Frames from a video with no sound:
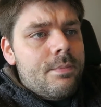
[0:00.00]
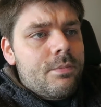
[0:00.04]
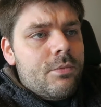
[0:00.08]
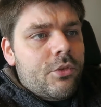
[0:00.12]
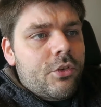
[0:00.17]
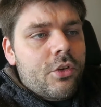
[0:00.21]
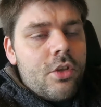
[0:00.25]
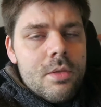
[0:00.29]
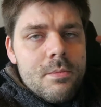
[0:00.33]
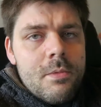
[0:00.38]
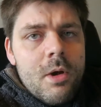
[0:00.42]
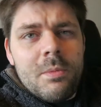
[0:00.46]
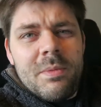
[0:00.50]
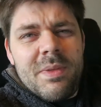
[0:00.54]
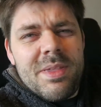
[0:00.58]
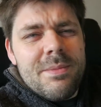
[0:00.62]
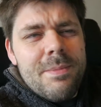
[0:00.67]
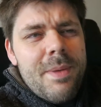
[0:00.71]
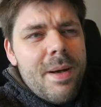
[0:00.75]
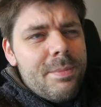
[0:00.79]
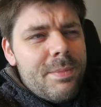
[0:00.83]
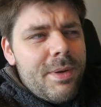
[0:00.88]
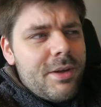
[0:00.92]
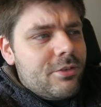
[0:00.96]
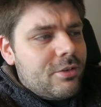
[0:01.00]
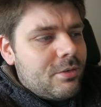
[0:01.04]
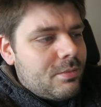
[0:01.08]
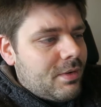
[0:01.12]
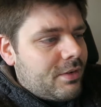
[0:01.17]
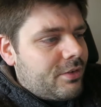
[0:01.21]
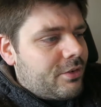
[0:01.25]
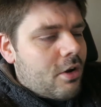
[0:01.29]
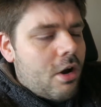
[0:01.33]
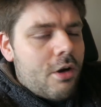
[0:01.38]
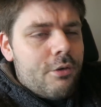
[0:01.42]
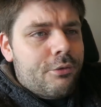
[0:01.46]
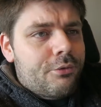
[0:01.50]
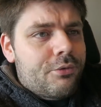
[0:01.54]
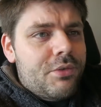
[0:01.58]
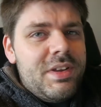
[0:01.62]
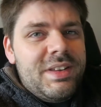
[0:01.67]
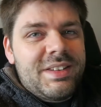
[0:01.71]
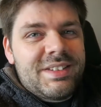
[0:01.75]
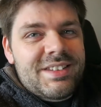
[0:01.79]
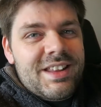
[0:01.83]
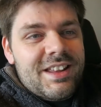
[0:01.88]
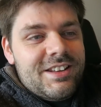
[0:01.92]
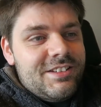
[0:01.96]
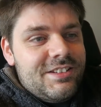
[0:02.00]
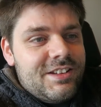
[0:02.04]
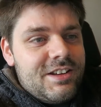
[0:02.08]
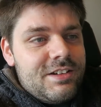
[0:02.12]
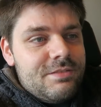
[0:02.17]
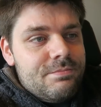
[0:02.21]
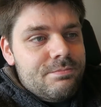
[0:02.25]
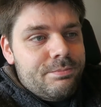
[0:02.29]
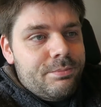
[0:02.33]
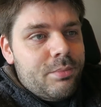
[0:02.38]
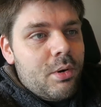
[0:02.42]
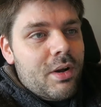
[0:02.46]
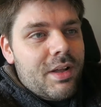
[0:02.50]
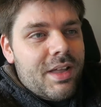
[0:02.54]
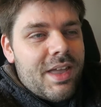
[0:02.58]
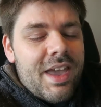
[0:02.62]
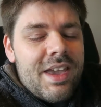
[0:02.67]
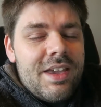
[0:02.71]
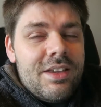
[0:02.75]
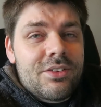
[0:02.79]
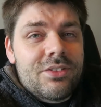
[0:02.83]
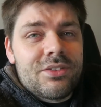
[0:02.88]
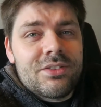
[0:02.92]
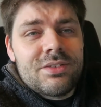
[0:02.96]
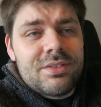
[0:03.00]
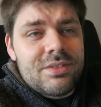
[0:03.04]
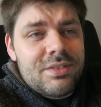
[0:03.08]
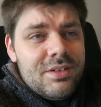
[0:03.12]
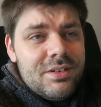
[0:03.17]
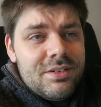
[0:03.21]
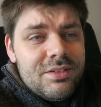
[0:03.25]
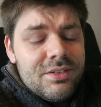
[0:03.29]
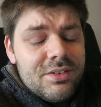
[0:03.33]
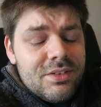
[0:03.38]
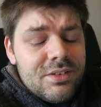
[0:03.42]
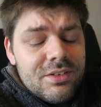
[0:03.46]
So at the moment in the back bedroom I've got a freestanding bookcase that